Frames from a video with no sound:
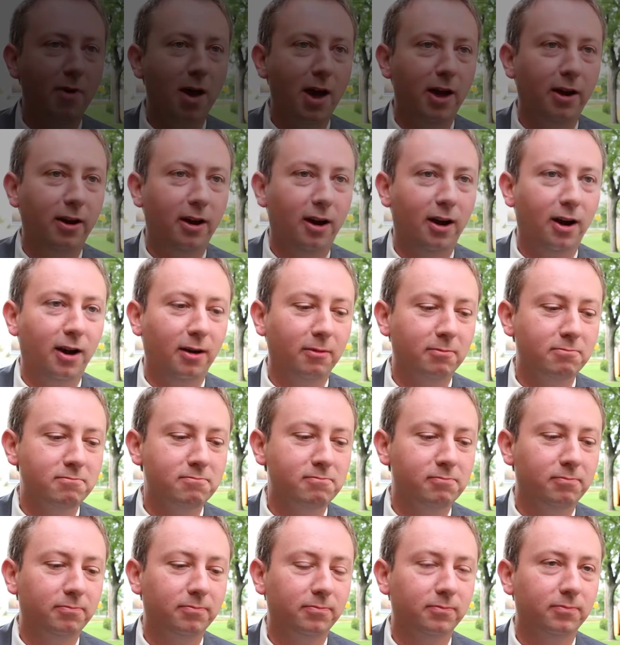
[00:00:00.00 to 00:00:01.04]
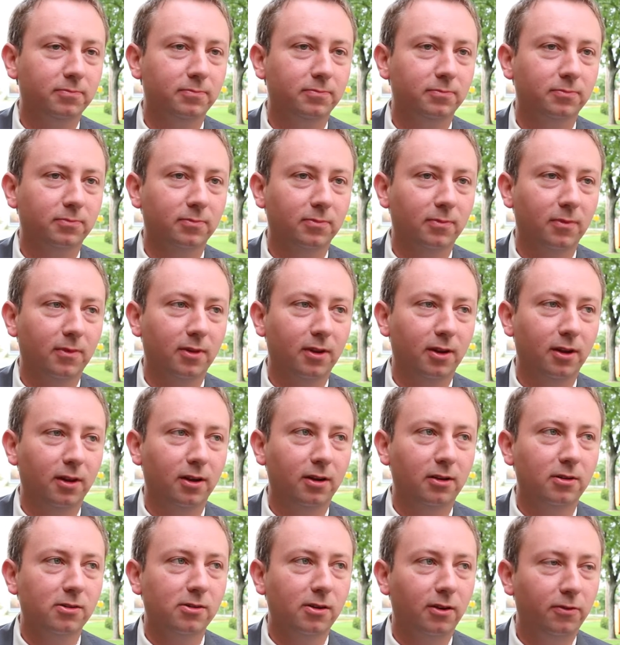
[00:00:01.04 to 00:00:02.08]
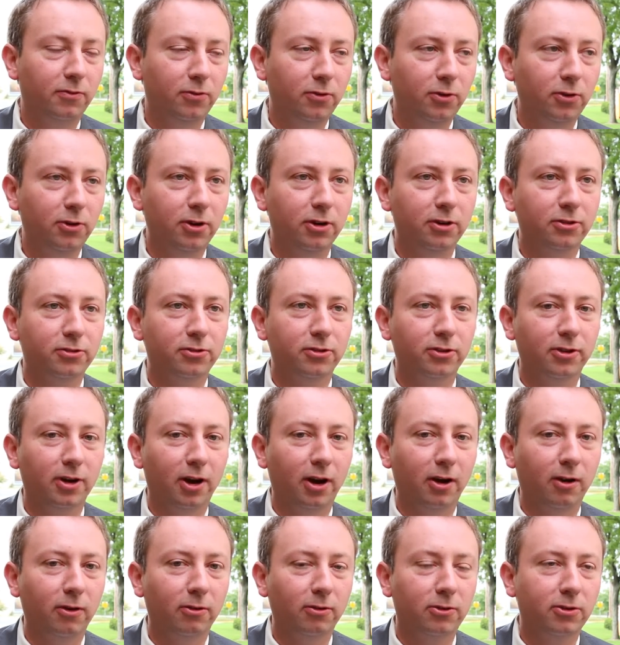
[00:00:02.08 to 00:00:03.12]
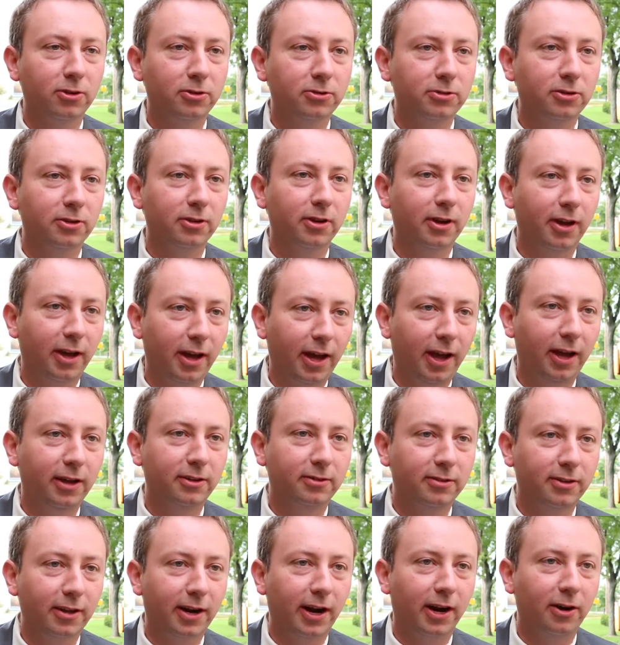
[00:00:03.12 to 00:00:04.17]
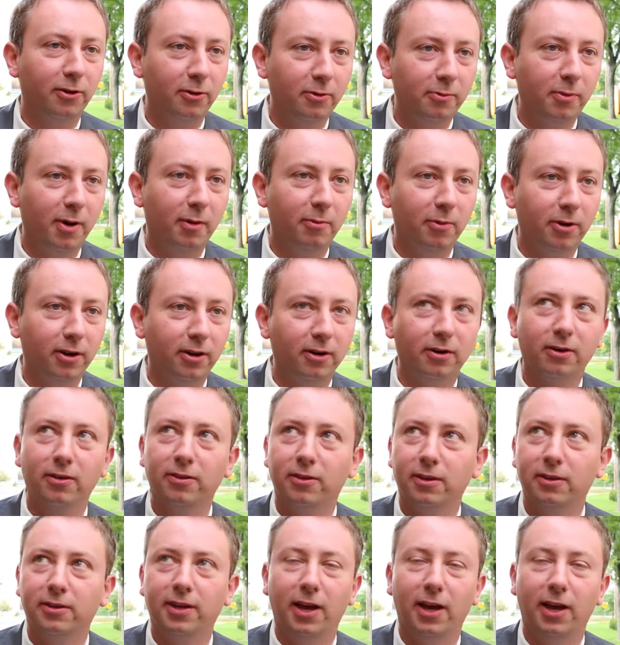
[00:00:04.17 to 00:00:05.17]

met um, a few years ago. Crystal hates that I don't remember the